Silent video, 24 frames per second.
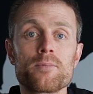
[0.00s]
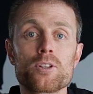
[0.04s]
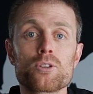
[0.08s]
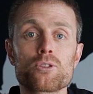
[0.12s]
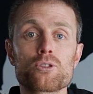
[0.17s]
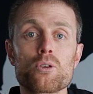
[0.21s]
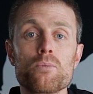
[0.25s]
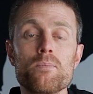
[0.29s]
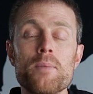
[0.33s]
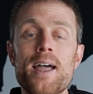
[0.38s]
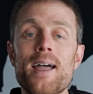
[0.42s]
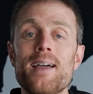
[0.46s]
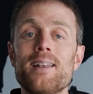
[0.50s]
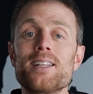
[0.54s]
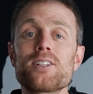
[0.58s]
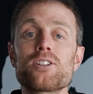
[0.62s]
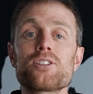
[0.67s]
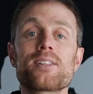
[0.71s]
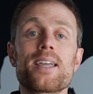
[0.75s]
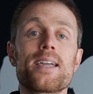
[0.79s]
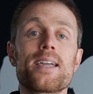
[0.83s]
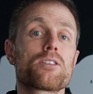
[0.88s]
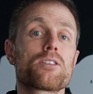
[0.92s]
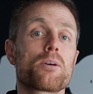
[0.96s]
So
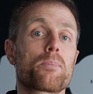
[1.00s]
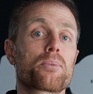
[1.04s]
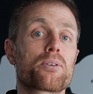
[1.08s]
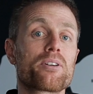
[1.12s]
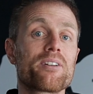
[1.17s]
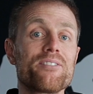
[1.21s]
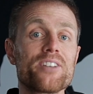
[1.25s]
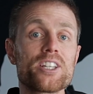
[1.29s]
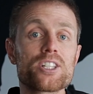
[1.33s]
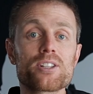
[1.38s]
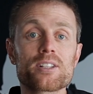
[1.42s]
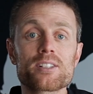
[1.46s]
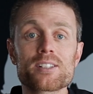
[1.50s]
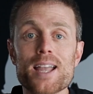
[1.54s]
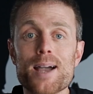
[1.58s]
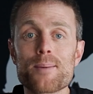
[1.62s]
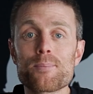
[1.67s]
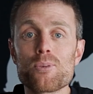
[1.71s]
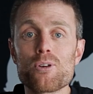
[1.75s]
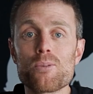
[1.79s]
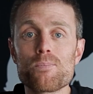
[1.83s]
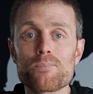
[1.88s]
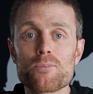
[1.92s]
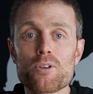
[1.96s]
let's the previous
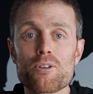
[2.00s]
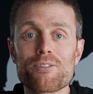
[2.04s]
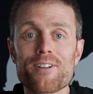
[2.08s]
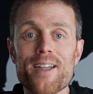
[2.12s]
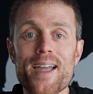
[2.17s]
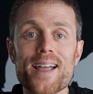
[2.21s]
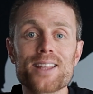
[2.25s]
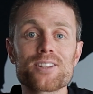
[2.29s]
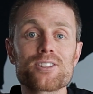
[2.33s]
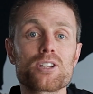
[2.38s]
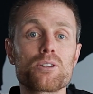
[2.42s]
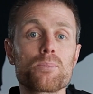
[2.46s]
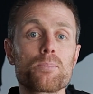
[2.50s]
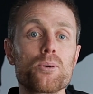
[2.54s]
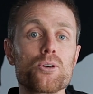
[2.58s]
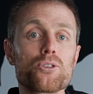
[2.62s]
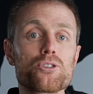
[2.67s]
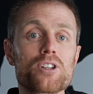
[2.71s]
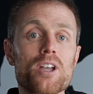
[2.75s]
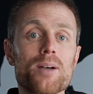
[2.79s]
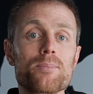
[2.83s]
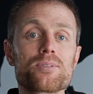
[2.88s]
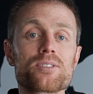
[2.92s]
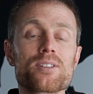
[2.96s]
example of handstand
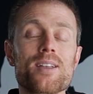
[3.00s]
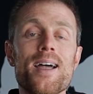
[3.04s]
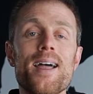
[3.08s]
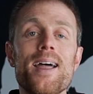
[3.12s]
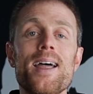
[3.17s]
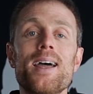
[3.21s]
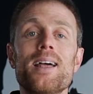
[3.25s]
push-ups.